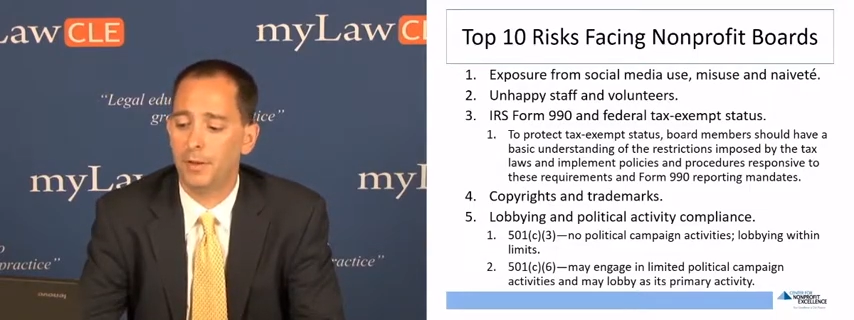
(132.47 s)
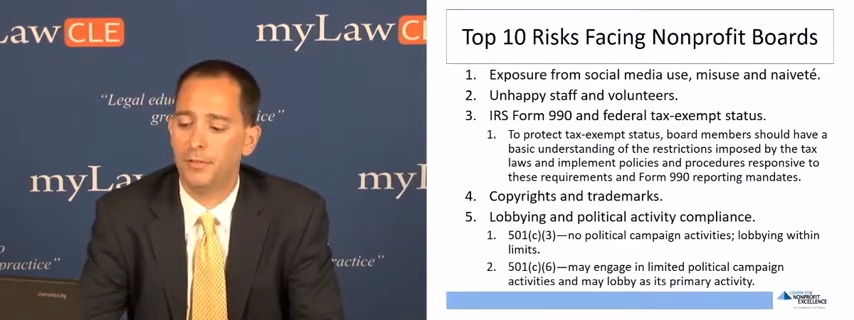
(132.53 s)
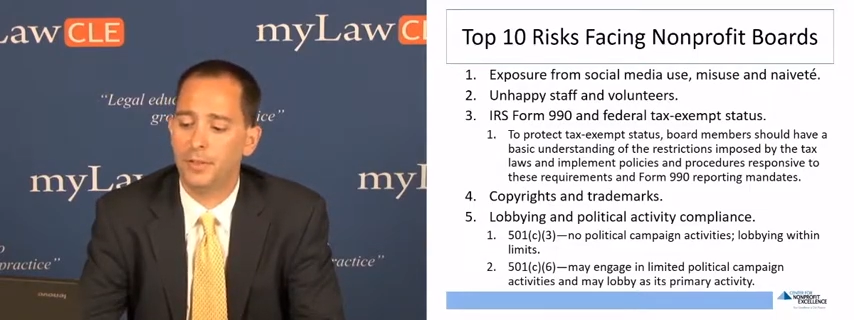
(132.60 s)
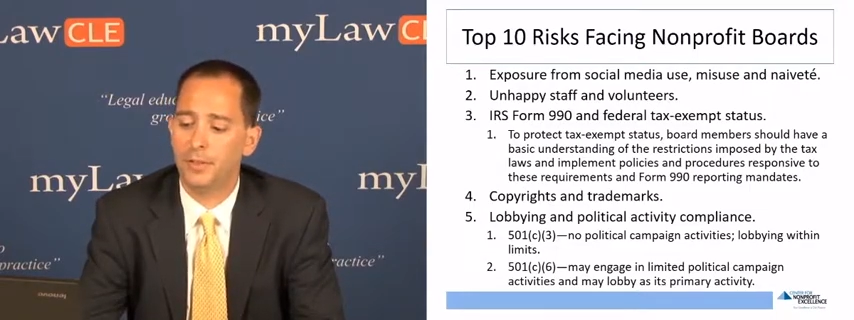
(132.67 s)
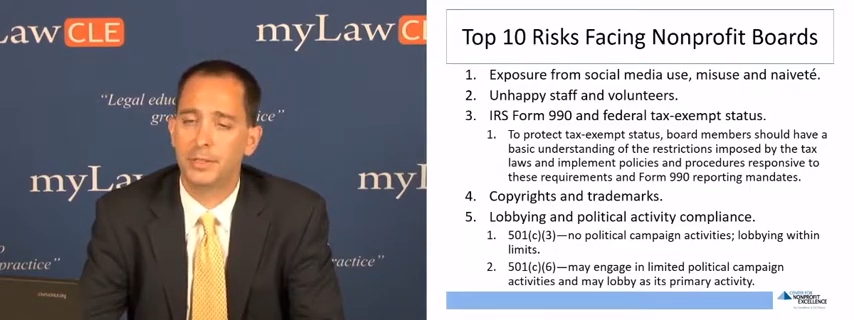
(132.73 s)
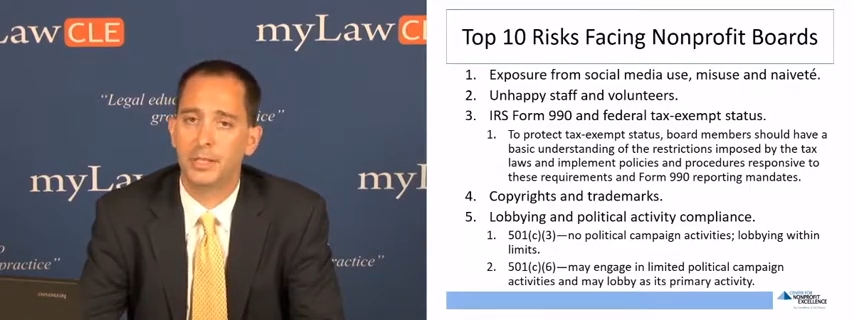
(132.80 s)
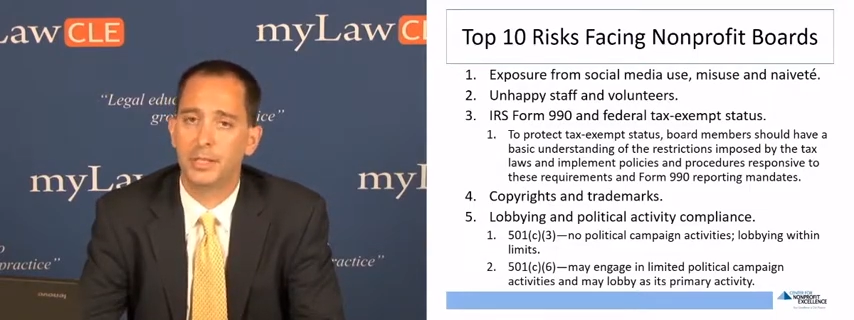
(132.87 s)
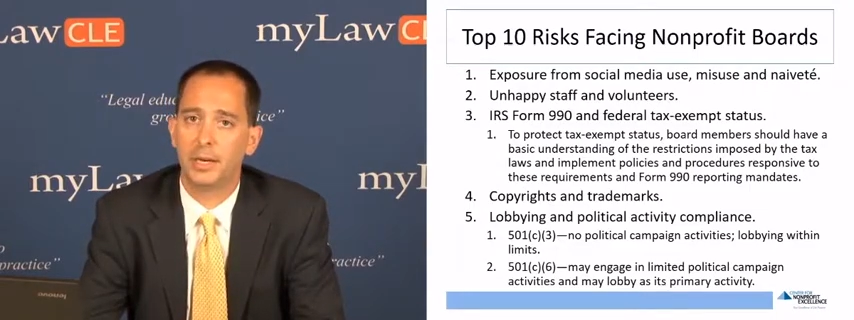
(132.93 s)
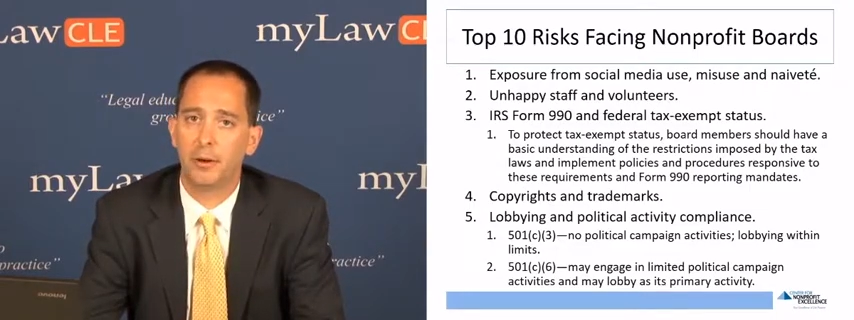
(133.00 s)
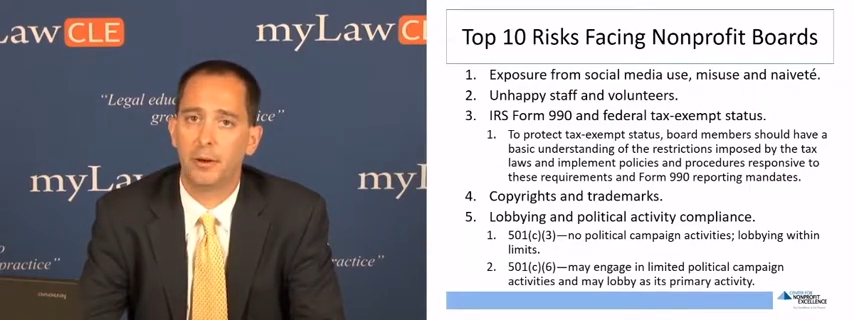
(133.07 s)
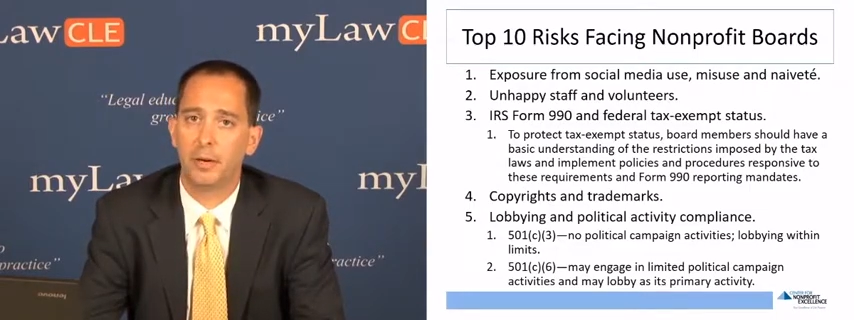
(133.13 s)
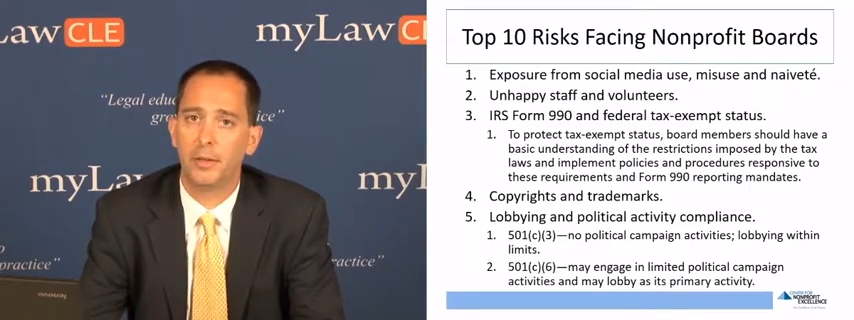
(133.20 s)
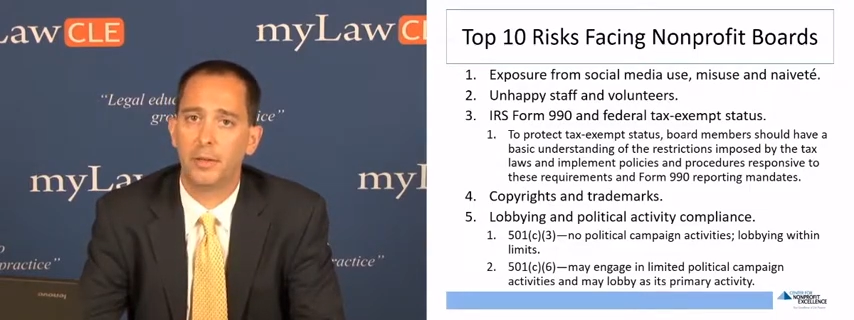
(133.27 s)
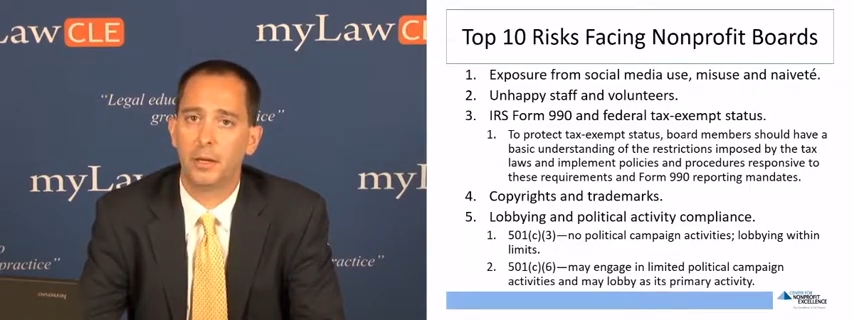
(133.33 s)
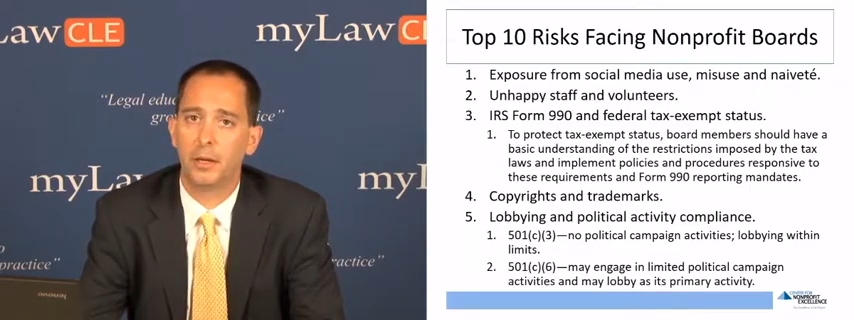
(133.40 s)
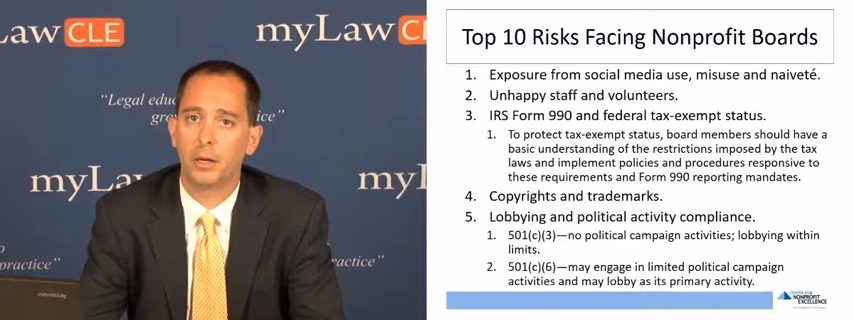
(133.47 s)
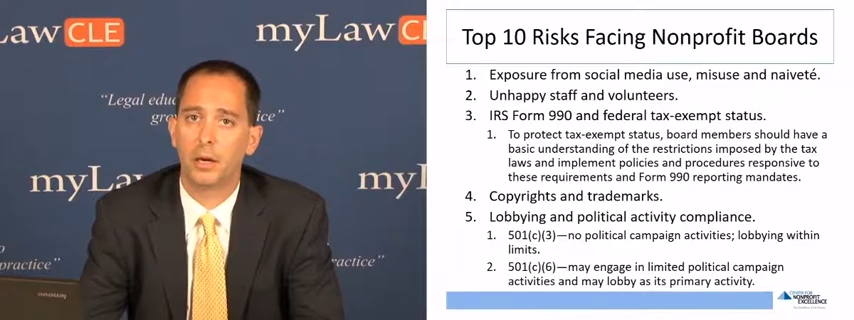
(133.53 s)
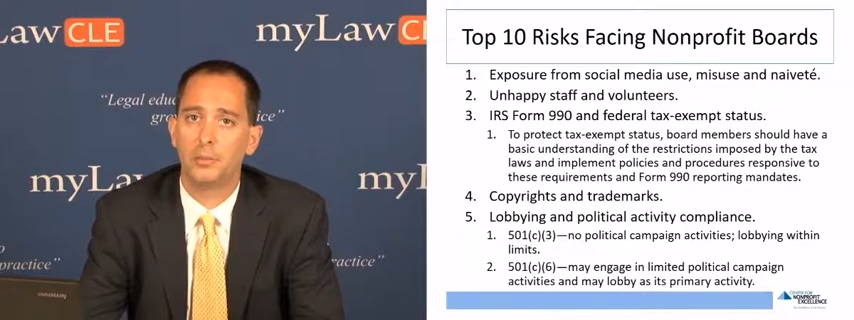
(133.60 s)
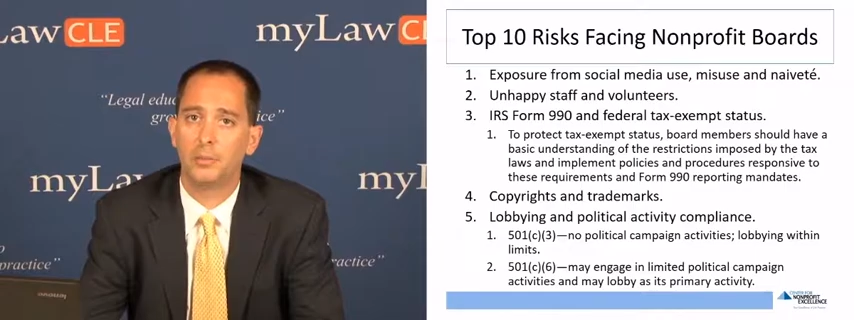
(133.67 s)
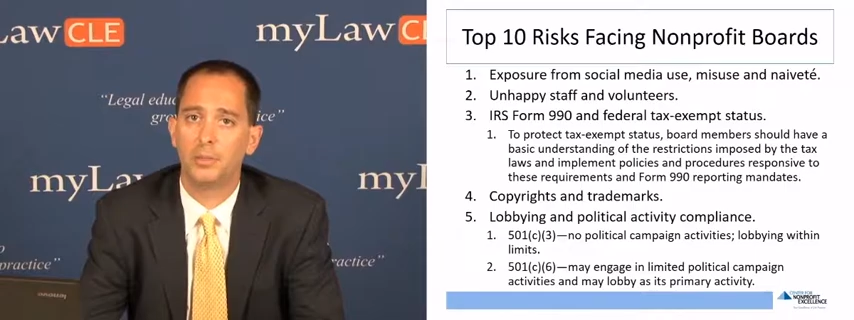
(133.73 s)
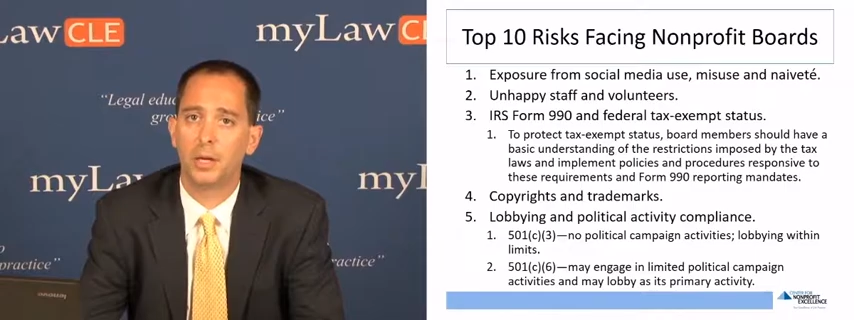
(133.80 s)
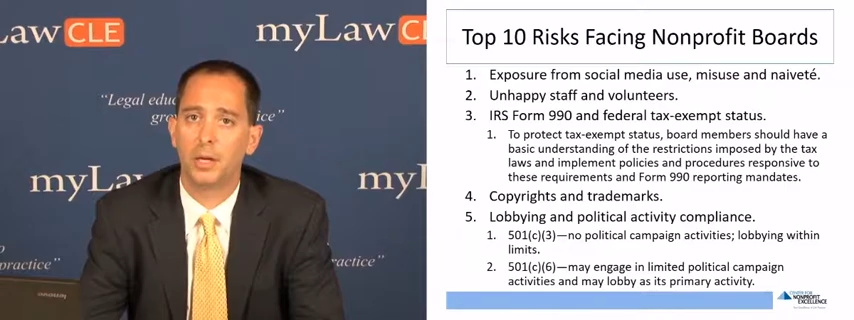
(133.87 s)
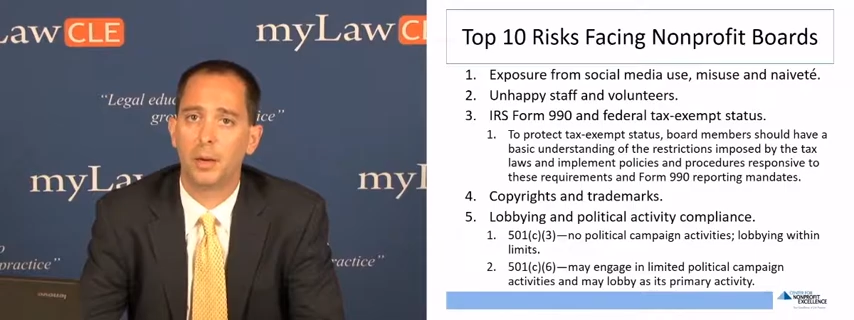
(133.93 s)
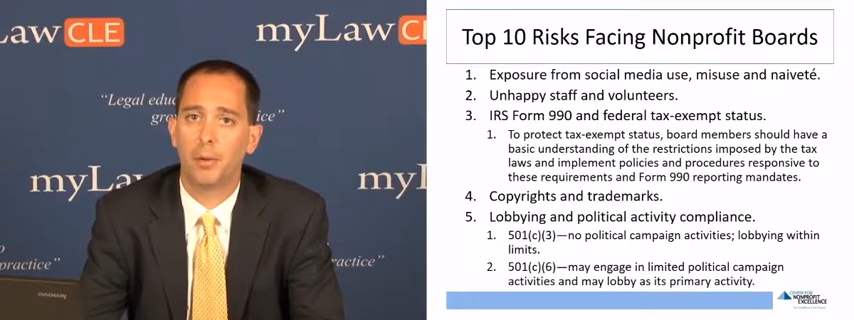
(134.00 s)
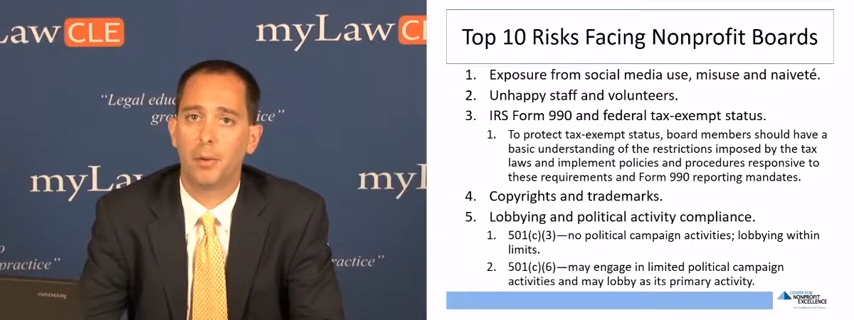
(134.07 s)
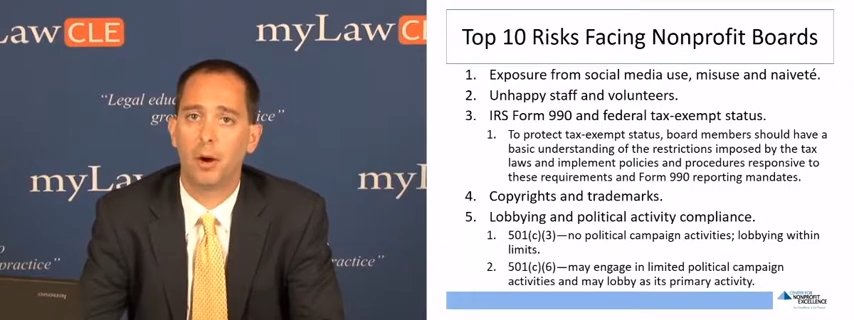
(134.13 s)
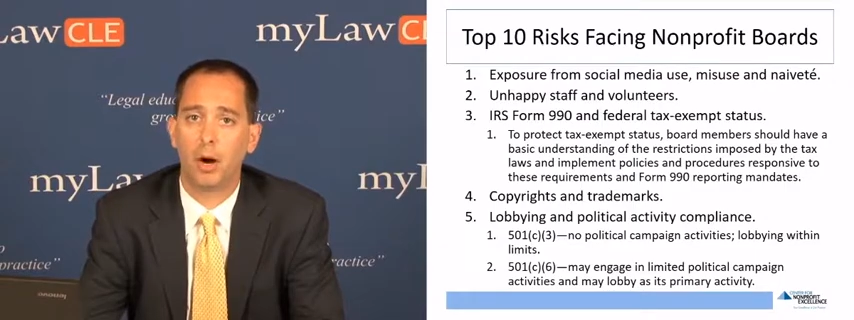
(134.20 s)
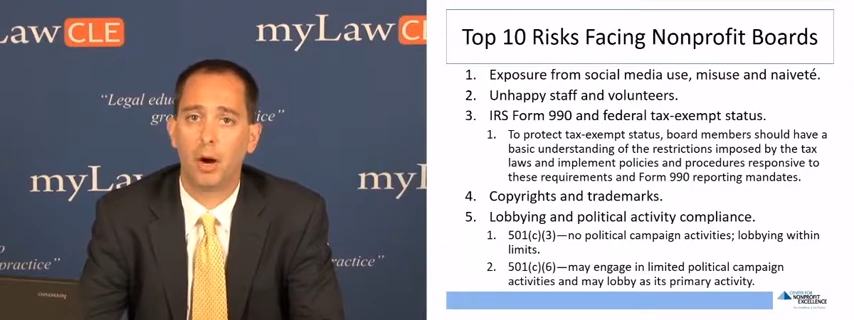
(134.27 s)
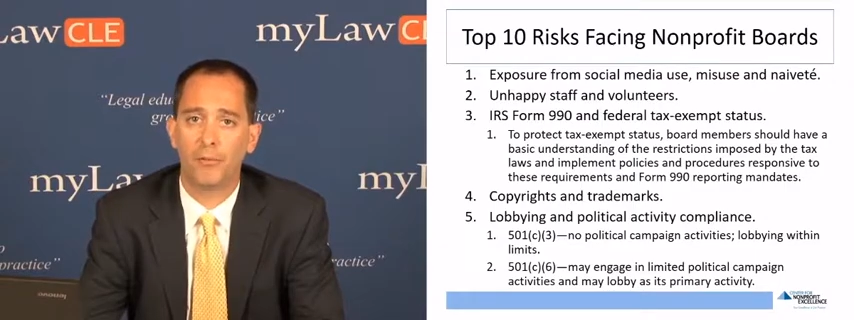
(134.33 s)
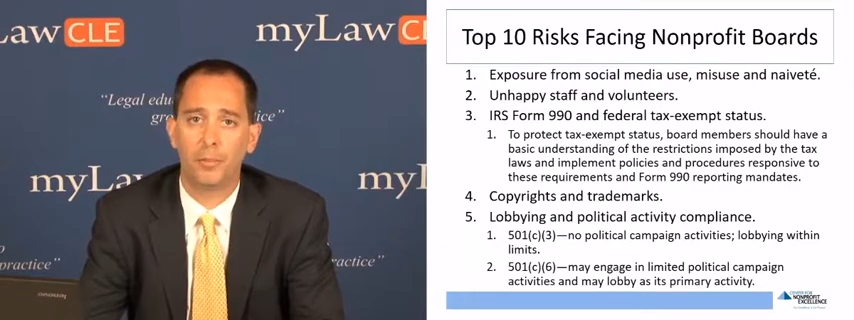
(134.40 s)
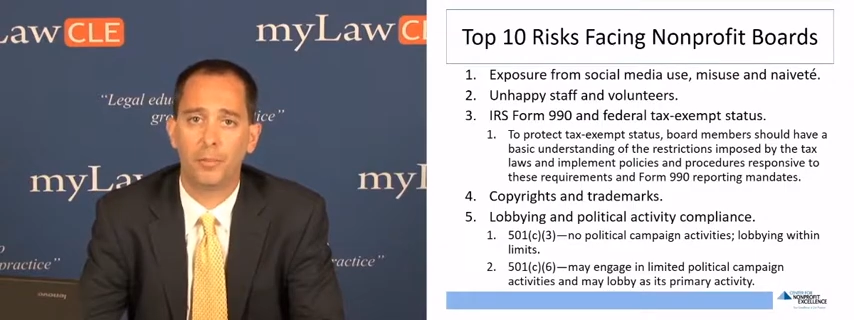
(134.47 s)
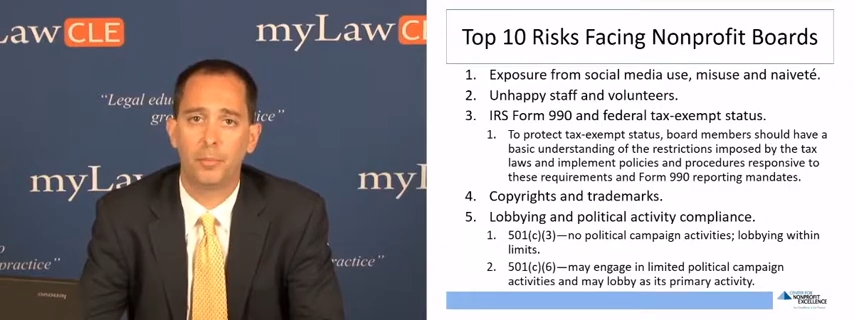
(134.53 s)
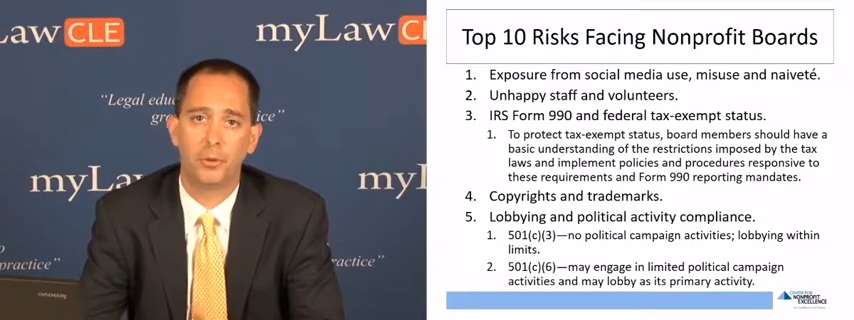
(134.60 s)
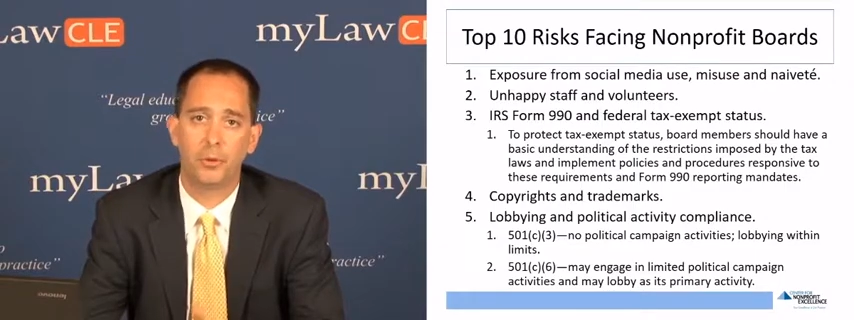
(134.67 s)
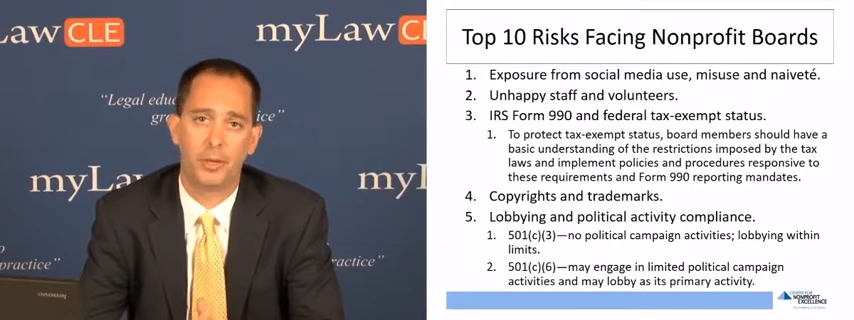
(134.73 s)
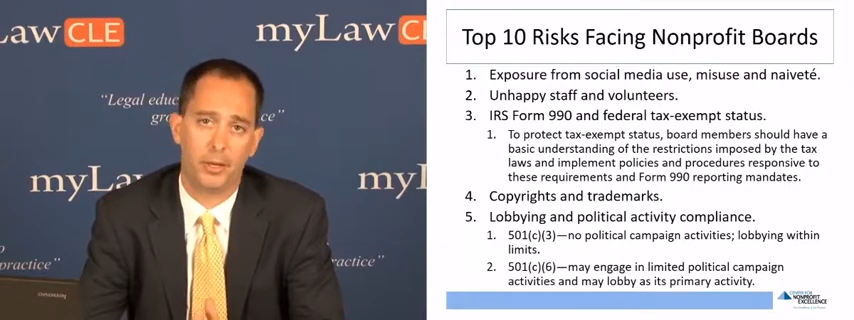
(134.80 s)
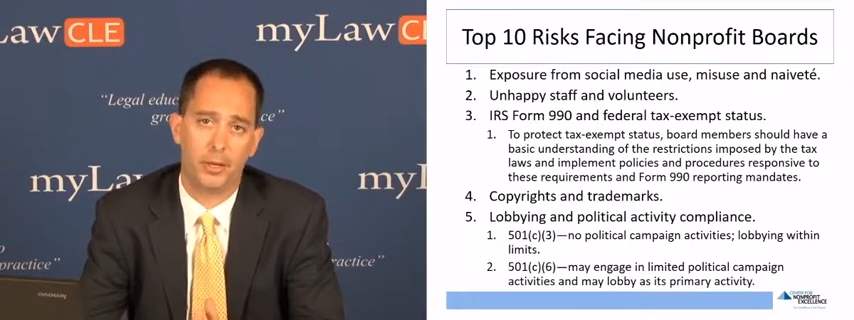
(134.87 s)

The fifth is an area that comes up often,